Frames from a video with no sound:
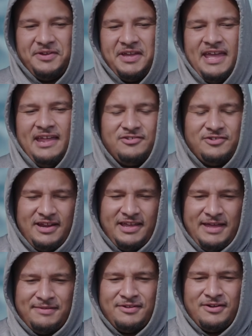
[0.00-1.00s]
training
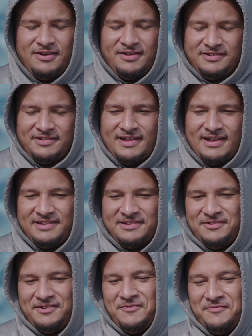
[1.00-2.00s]
camp started in July,
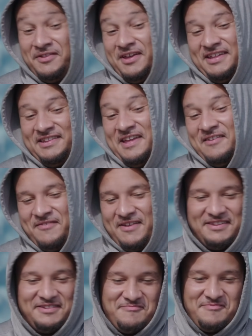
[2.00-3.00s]
so it don't feel like it's that
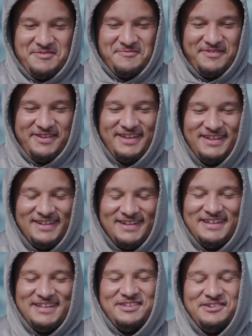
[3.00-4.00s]
fast to me. But
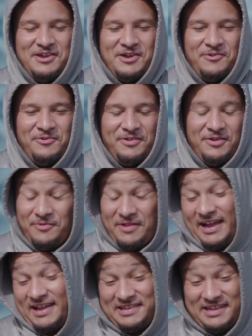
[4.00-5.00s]
you know, and we're
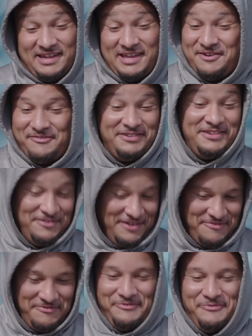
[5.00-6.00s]
like I said again, we're still
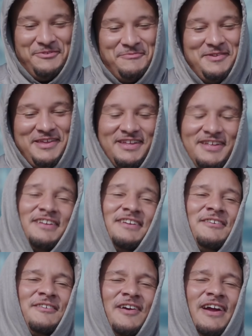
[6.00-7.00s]
not where we want to be,
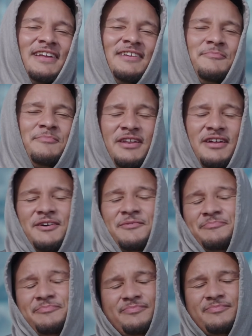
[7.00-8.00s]
right? But
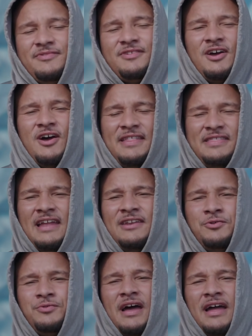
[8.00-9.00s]
um, you know, I, I
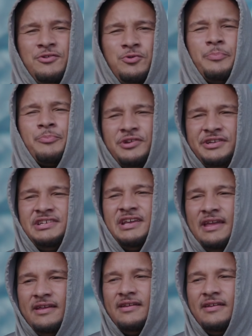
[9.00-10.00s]
do I do
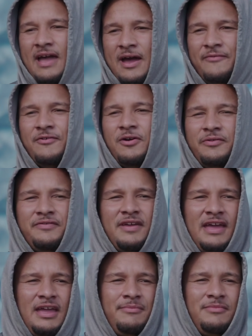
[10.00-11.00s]
appreciate how far we've
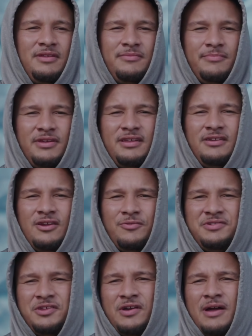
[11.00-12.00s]
came, and, but you know,
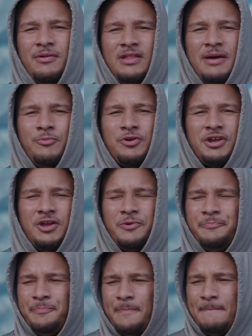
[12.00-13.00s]
we still got a lot more to go.
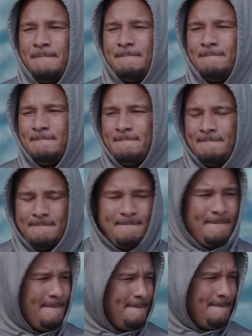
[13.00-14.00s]
You're
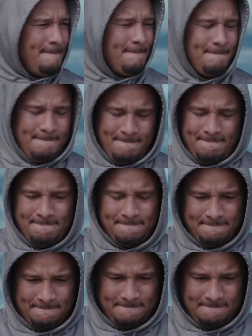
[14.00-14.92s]
starting to see teams